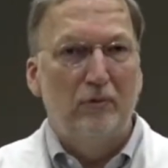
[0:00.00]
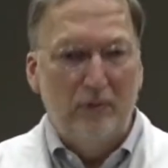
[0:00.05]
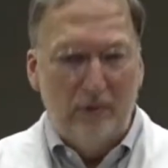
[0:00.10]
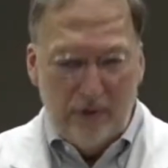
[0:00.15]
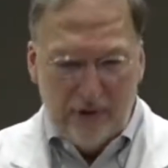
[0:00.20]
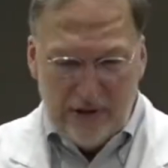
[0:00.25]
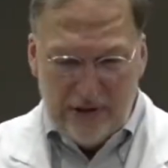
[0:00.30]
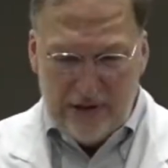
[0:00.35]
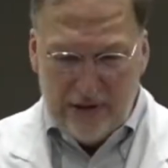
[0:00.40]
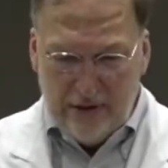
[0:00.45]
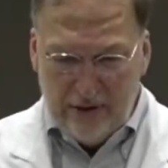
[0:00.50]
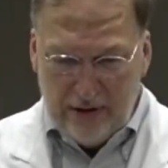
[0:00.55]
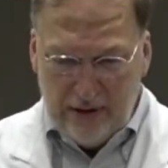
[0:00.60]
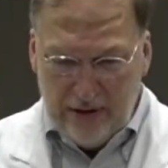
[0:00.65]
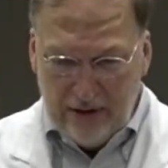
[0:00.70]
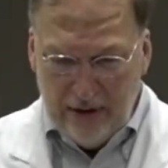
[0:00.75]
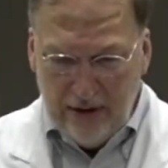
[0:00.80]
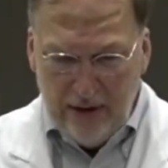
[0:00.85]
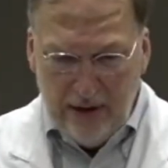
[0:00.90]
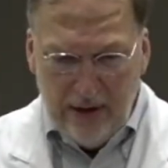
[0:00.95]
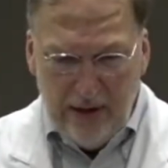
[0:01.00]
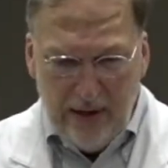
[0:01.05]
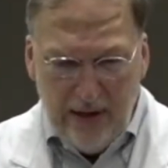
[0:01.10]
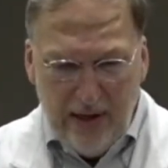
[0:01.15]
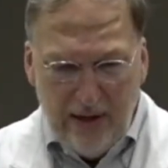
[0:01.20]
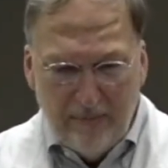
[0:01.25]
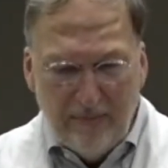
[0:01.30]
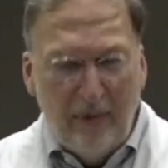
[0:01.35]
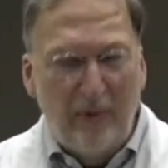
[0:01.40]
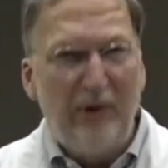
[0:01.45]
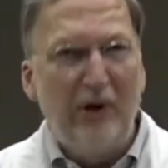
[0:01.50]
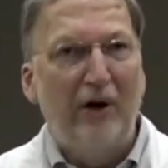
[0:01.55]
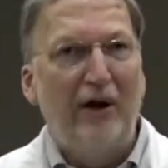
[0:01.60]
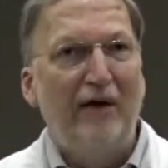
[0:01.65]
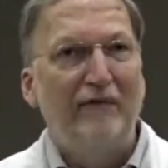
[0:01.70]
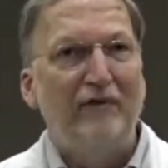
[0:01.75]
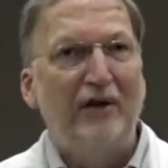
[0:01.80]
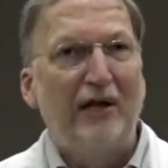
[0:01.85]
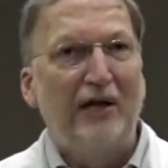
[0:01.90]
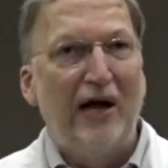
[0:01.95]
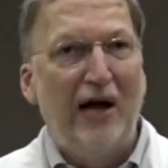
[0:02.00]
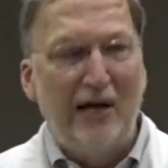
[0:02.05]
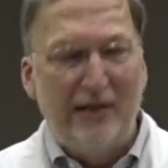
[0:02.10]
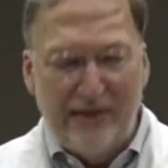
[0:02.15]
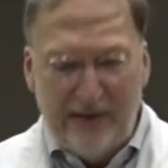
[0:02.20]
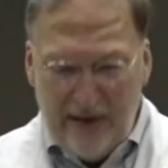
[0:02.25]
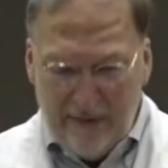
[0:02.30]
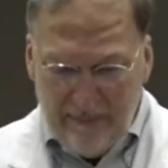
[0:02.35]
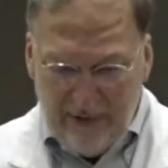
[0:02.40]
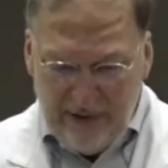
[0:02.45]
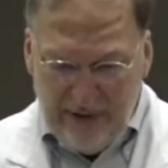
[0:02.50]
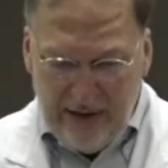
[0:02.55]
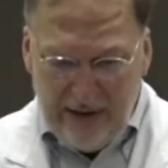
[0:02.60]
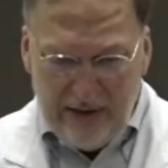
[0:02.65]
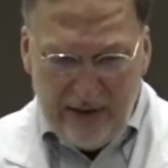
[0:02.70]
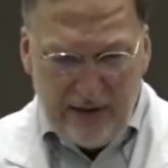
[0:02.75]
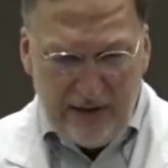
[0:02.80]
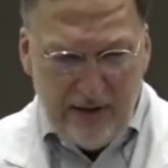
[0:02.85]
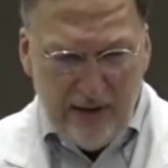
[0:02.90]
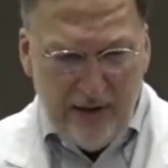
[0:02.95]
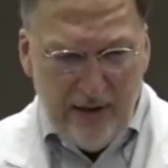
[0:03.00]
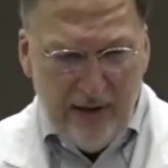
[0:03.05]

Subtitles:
gazillion, but we don't have any concept. But this